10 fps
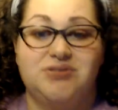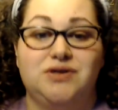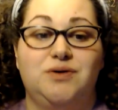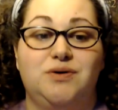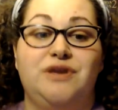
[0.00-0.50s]

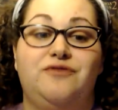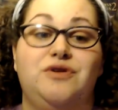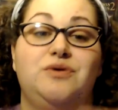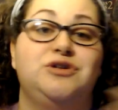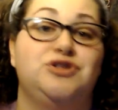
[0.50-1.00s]
So if
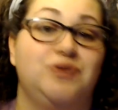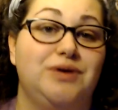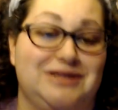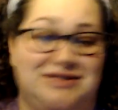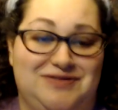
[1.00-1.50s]
you
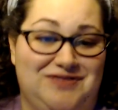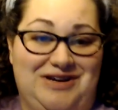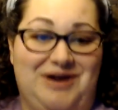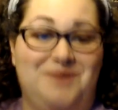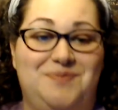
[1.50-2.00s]
enjoyed this
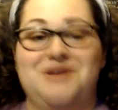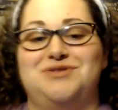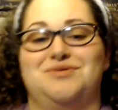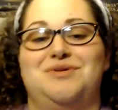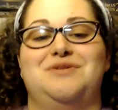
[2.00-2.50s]
video,
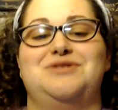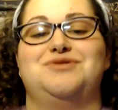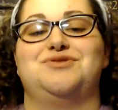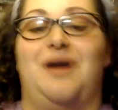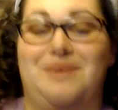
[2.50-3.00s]
please remember
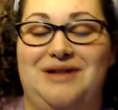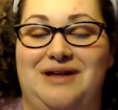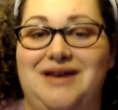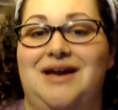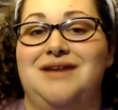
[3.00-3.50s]
to drop a
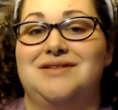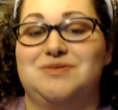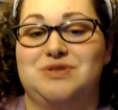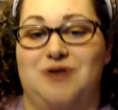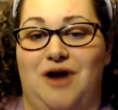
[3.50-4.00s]
like and
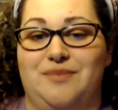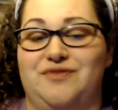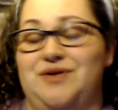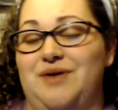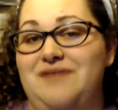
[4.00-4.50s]
subscribe
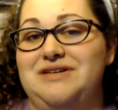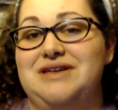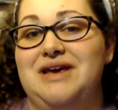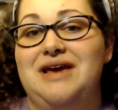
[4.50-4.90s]
if you haven't.